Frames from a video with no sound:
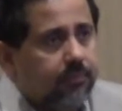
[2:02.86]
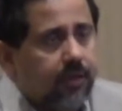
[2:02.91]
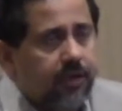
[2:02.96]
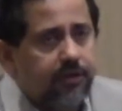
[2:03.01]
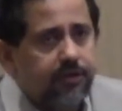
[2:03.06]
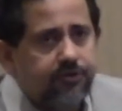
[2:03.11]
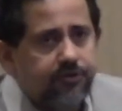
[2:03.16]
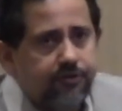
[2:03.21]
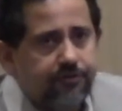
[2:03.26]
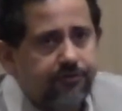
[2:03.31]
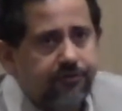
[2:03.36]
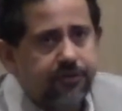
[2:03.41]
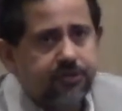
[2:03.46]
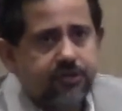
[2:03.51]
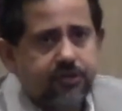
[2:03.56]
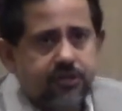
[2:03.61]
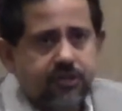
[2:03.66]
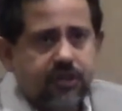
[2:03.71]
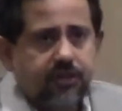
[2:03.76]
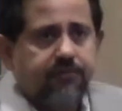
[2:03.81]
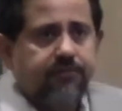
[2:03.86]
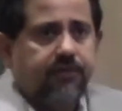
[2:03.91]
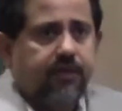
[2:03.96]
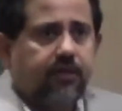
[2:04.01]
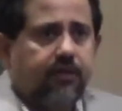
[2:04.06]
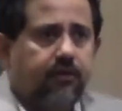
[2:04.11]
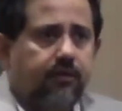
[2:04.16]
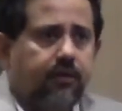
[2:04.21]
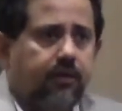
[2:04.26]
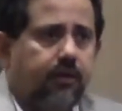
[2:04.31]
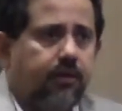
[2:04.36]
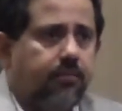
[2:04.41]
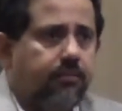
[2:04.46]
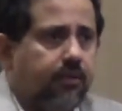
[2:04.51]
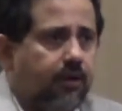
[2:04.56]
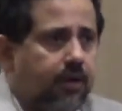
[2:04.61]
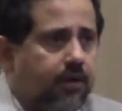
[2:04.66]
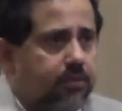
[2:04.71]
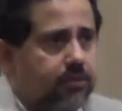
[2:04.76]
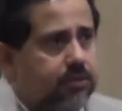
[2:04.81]
Energy efficiency, in fact,
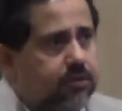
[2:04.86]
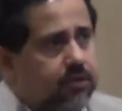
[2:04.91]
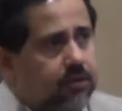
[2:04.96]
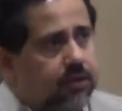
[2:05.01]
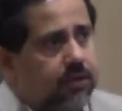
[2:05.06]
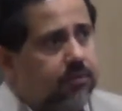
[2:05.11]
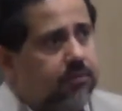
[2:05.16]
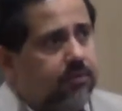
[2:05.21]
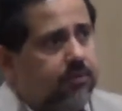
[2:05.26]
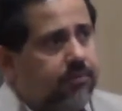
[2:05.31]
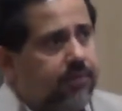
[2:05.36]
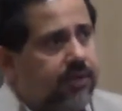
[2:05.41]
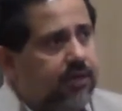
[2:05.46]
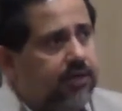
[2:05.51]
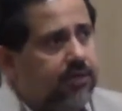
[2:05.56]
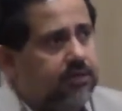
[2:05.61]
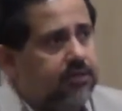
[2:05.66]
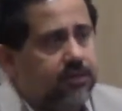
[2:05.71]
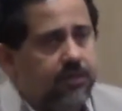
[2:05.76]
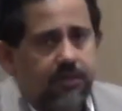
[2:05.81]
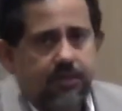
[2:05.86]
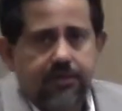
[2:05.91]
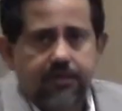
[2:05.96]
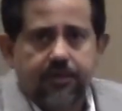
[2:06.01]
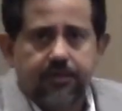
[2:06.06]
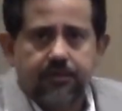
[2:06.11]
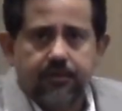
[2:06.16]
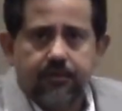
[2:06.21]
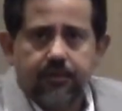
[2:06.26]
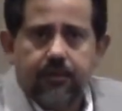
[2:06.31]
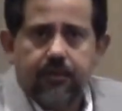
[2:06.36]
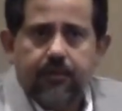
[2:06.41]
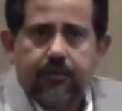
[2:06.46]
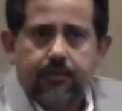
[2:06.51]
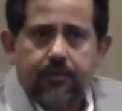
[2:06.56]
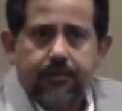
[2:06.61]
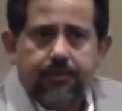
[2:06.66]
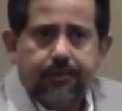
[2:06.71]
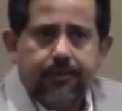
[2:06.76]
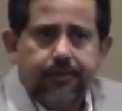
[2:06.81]
I was talking with the panelists earlier,
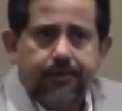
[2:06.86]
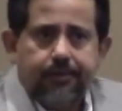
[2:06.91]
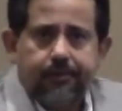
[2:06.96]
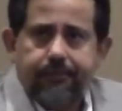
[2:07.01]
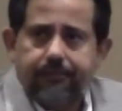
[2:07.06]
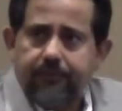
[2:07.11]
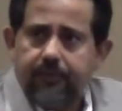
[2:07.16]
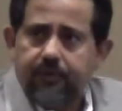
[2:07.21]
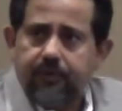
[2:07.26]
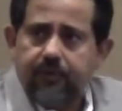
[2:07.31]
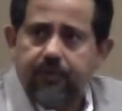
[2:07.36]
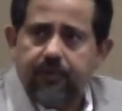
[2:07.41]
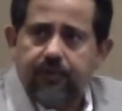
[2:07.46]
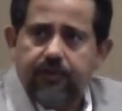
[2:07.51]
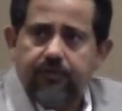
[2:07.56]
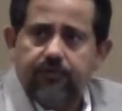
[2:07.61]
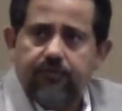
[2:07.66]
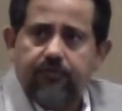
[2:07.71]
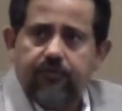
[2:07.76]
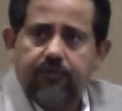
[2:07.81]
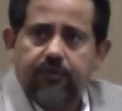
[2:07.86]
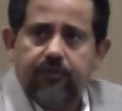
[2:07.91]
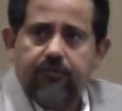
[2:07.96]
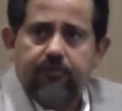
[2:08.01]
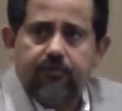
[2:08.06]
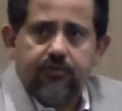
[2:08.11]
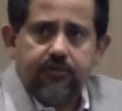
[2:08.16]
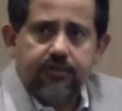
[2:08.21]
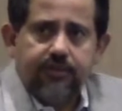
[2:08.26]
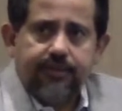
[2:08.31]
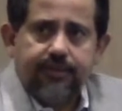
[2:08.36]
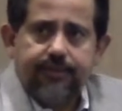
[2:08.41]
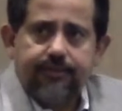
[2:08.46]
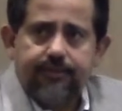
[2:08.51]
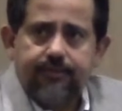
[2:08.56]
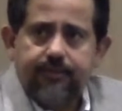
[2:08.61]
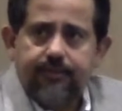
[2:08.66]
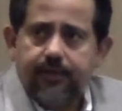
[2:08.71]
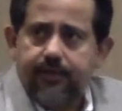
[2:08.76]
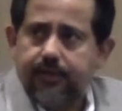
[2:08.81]
is looked
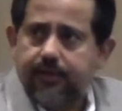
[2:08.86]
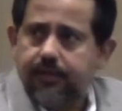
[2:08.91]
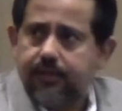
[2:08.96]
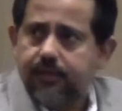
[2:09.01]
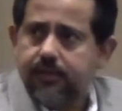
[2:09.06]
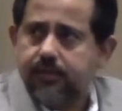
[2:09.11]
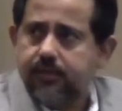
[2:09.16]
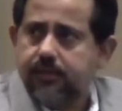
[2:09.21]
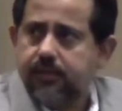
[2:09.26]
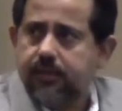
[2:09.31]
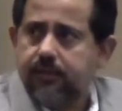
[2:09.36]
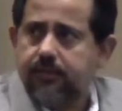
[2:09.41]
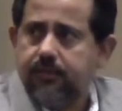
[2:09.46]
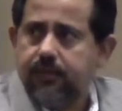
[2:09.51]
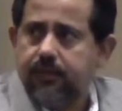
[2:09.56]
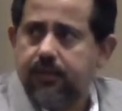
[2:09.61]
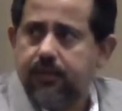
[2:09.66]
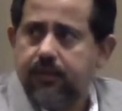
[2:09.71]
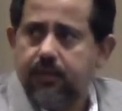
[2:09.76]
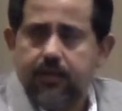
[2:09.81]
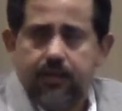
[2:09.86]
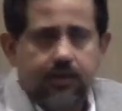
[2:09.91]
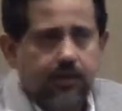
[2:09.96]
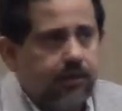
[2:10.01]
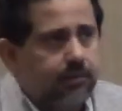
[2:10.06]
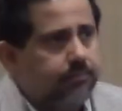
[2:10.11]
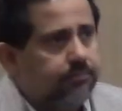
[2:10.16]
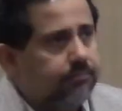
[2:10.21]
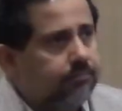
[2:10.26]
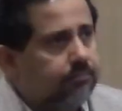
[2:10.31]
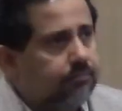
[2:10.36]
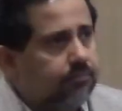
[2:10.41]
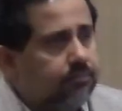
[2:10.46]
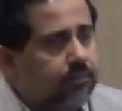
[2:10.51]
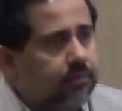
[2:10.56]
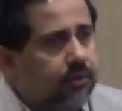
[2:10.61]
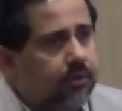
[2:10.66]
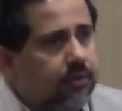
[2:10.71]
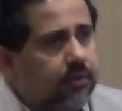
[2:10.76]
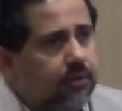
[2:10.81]
at as the
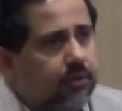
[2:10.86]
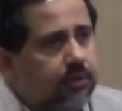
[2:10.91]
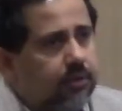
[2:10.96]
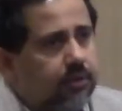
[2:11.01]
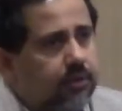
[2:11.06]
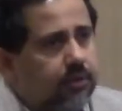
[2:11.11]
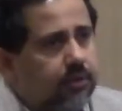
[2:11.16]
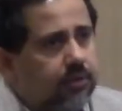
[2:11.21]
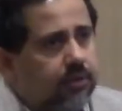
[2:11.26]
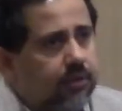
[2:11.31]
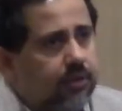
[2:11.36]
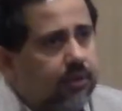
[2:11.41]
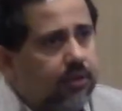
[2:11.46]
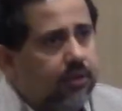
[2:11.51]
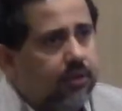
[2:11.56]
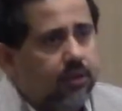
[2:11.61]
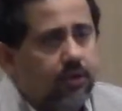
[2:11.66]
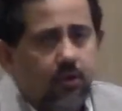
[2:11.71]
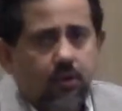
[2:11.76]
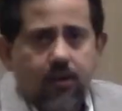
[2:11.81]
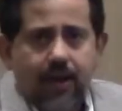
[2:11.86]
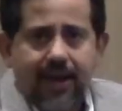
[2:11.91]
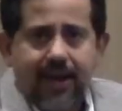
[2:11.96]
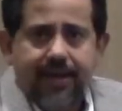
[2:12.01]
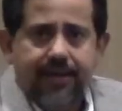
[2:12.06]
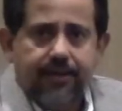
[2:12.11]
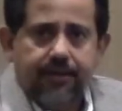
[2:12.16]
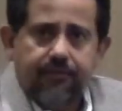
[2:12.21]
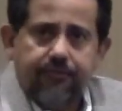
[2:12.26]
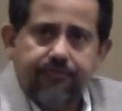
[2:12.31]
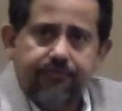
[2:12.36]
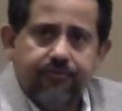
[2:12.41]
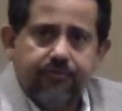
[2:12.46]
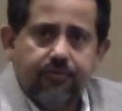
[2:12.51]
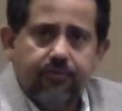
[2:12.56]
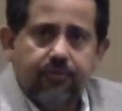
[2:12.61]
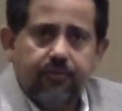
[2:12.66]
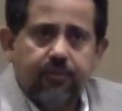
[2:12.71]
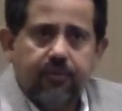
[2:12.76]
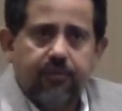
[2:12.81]
low-hanging
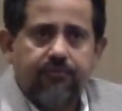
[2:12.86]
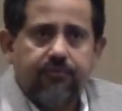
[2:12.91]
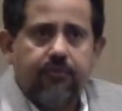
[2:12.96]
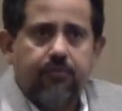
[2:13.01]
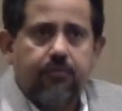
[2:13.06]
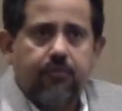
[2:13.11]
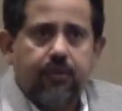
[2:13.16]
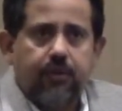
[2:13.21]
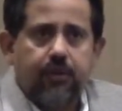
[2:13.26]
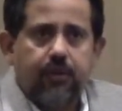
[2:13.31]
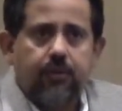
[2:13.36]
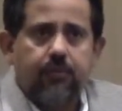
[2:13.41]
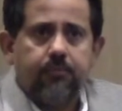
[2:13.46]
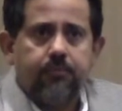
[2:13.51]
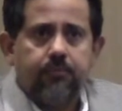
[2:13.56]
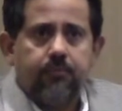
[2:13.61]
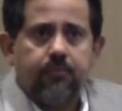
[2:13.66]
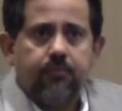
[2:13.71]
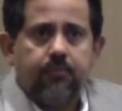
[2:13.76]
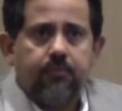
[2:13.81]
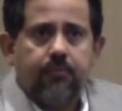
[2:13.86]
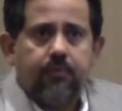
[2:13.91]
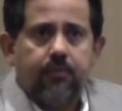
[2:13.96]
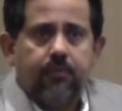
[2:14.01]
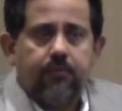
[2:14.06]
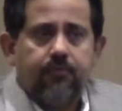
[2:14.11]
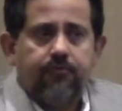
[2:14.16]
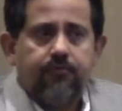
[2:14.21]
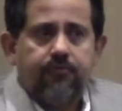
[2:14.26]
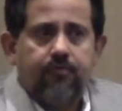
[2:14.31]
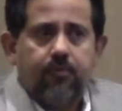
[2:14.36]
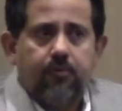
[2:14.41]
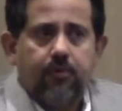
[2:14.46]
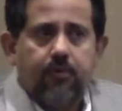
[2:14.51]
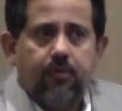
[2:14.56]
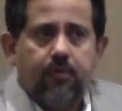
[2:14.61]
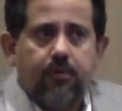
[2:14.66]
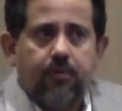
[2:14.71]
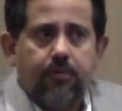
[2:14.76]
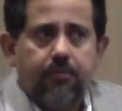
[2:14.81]
fruit, if you will,
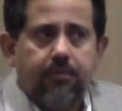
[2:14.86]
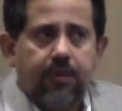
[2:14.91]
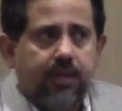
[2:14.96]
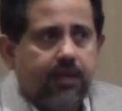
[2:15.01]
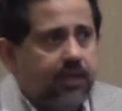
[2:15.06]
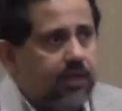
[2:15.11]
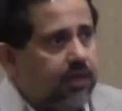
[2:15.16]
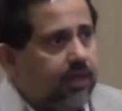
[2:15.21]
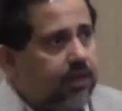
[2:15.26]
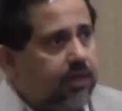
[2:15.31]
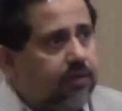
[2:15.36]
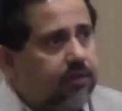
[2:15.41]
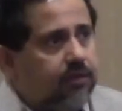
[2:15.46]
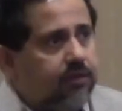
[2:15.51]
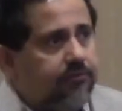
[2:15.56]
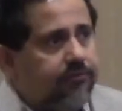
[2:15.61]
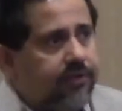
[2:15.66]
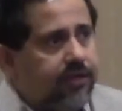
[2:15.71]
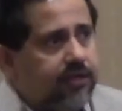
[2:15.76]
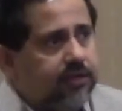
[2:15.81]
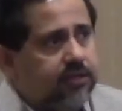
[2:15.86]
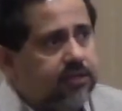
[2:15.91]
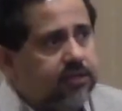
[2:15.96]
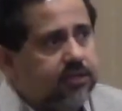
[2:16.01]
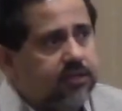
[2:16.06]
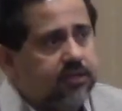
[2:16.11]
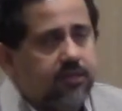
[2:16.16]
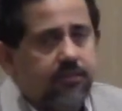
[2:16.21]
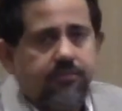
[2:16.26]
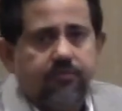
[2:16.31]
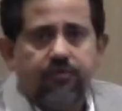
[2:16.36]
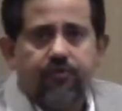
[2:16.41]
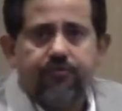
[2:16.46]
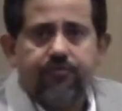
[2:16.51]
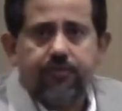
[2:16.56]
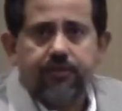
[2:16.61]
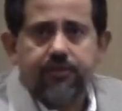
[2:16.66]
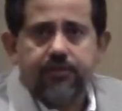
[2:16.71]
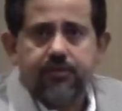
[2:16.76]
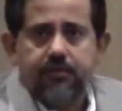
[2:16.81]
for making advances and
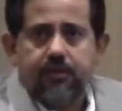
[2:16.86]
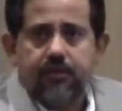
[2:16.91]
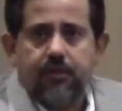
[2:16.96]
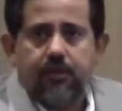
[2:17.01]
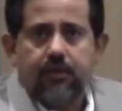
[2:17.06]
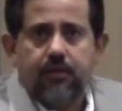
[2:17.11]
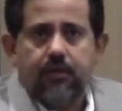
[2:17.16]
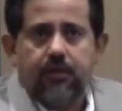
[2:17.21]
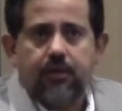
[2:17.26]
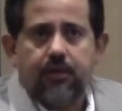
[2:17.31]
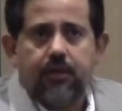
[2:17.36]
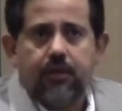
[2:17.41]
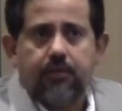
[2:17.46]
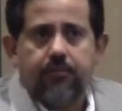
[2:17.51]
improvements in